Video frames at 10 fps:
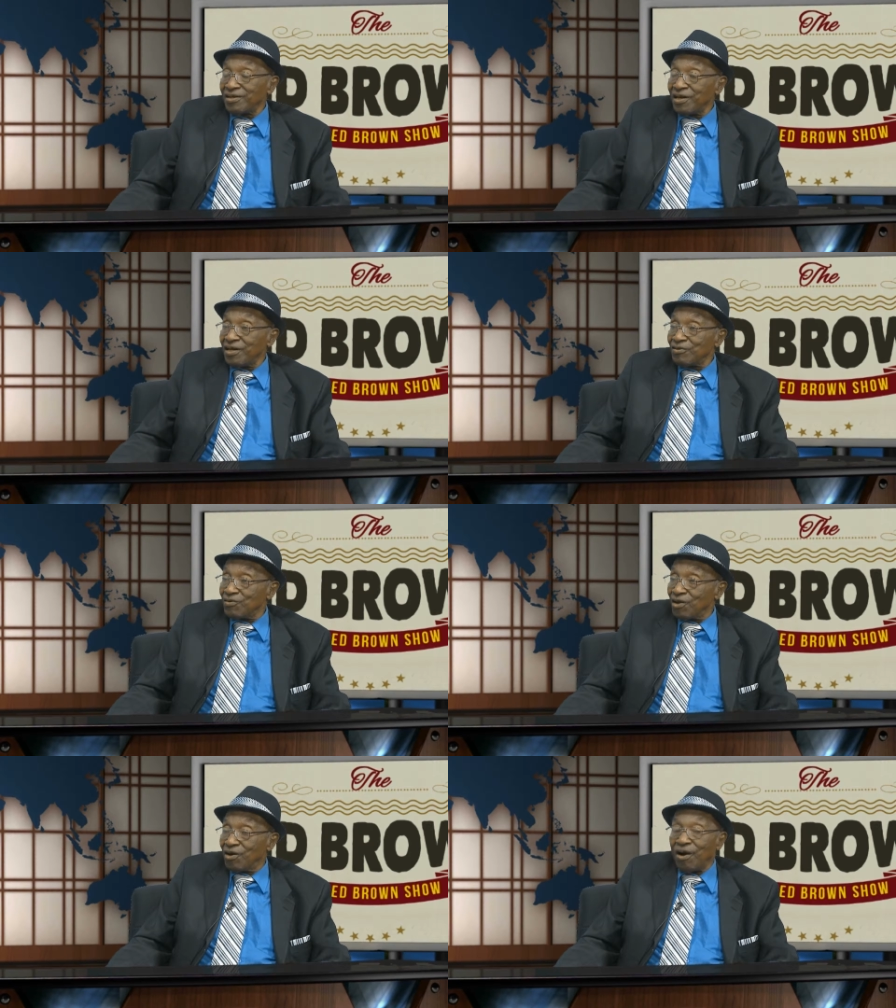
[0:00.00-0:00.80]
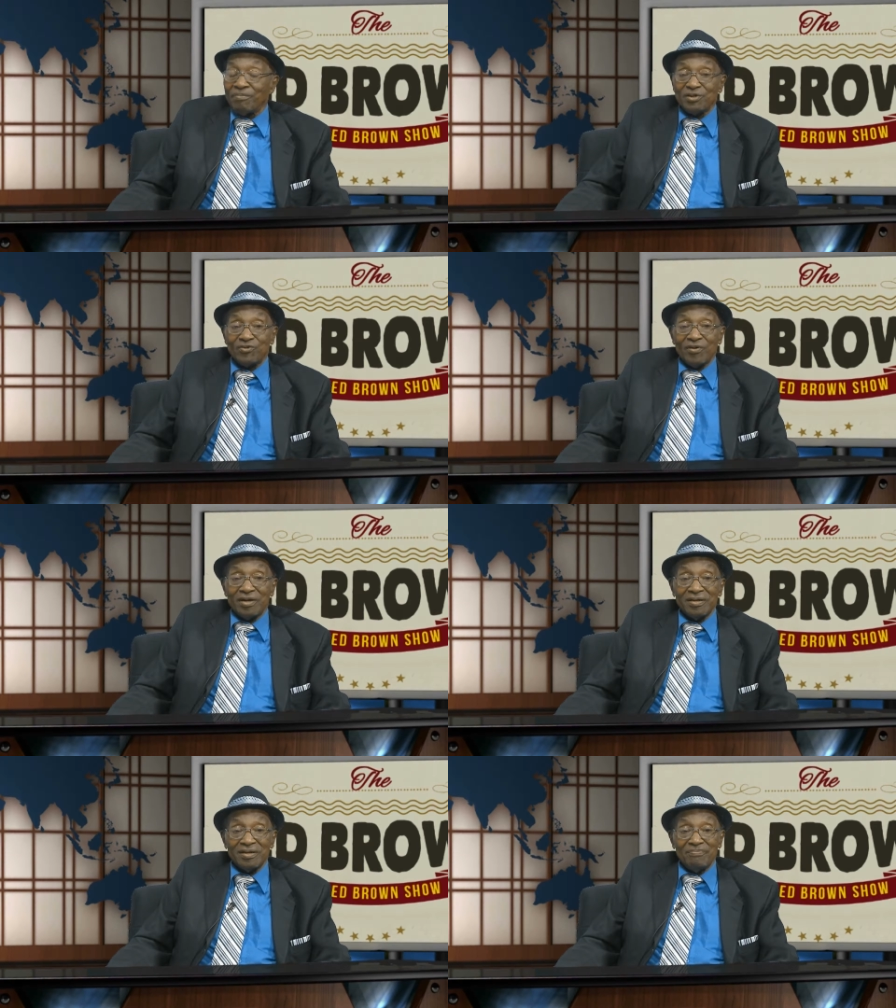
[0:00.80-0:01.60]
had garbage truck.
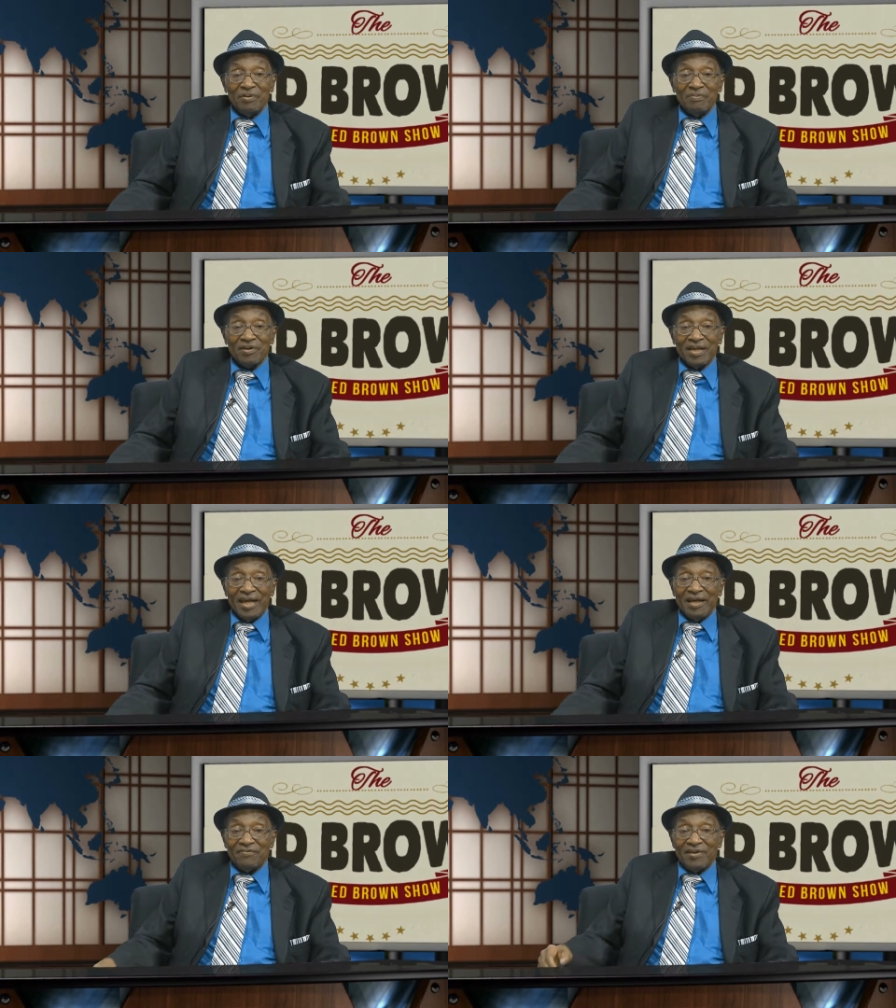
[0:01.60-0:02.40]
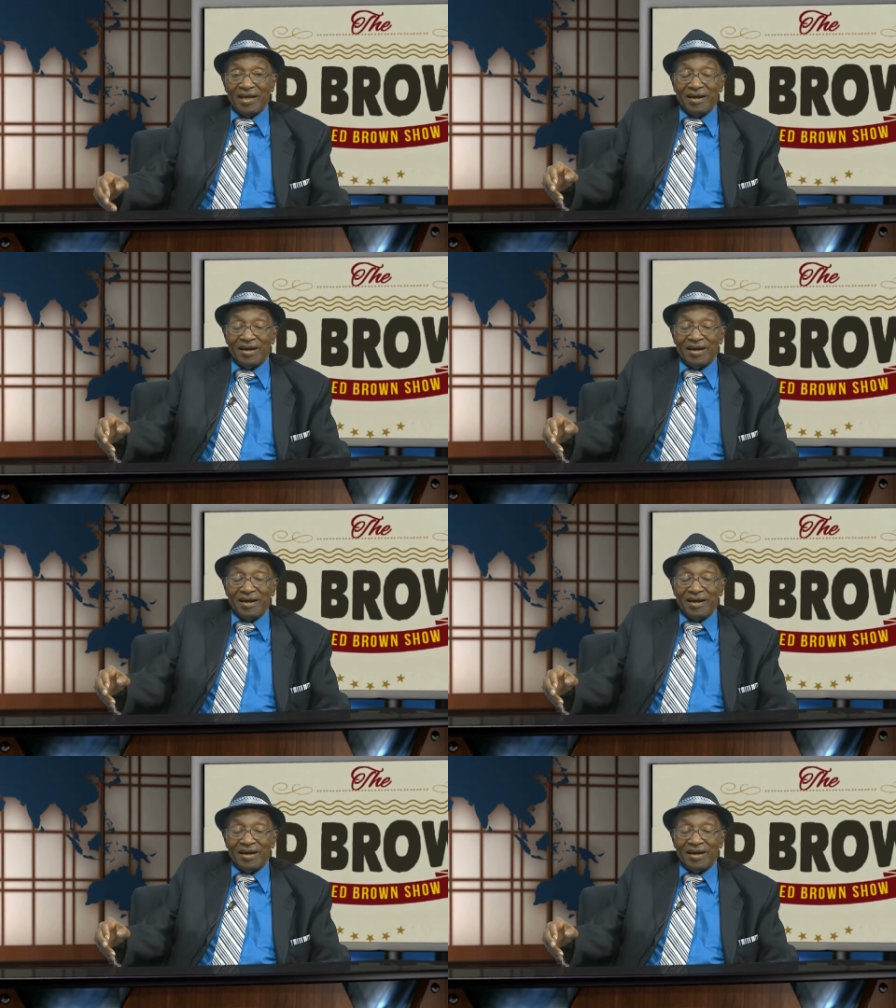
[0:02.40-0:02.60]
People laugh now.